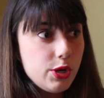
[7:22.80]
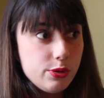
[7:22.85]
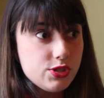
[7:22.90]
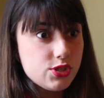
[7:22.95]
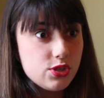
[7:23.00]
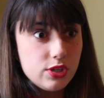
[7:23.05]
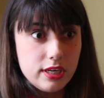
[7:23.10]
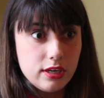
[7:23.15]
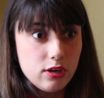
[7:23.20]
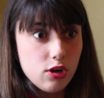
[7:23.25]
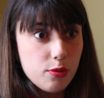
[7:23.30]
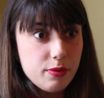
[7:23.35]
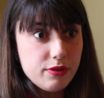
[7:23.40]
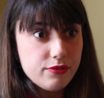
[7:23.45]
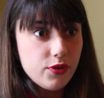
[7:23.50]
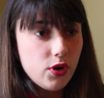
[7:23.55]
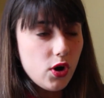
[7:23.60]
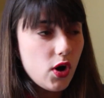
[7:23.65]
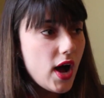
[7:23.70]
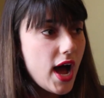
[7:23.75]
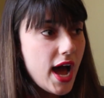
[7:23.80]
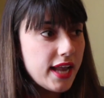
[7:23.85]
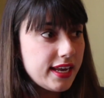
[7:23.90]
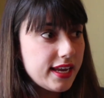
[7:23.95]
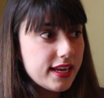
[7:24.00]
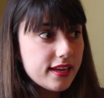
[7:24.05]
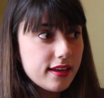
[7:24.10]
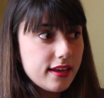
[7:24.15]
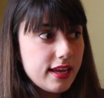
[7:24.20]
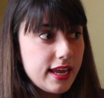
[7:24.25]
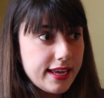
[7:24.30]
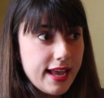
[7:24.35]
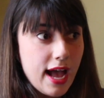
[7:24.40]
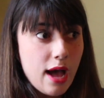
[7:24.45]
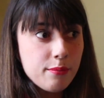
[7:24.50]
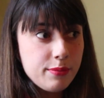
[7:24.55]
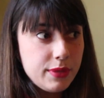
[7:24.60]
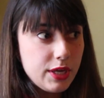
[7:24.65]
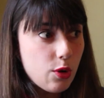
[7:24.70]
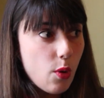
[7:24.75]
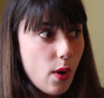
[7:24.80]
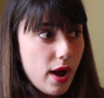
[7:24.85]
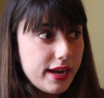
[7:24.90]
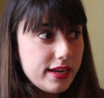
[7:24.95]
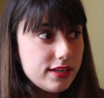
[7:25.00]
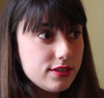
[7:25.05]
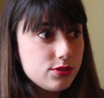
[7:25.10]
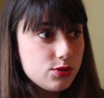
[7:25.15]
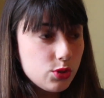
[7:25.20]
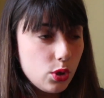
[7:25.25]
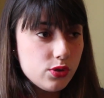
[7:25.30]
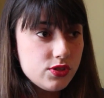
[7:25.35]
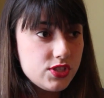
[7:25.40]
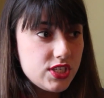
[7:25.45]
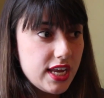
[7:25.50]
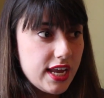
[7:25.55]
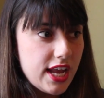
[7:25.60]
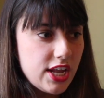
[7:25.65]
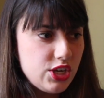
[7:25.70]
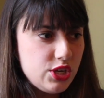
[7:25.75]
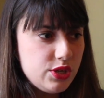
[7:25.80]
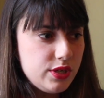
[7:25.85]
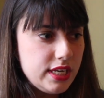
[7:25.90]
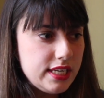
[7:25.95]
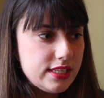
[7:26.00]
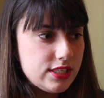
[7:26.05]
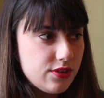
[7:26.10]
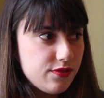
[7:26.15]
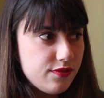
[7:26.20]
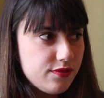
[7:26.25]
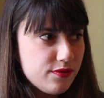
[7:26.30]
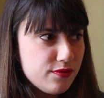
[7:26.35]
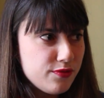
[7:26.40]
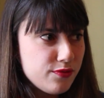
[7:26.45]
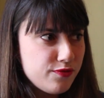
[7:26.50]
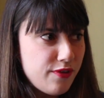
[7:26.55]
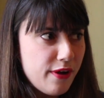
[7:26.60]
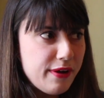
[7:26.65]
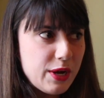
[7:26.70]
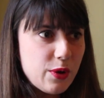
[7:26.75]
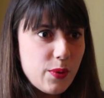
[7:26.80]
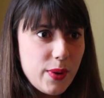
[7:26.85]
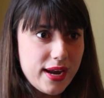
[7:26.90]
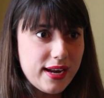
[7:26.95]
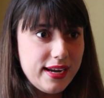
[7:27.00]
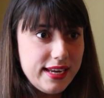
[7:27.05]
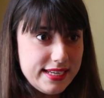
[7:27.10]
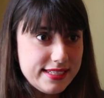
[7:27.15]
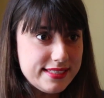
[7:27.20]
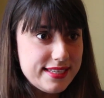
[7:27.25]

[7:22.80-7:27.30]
who'd studied law before, and it can be quite daunting and you need to very quickly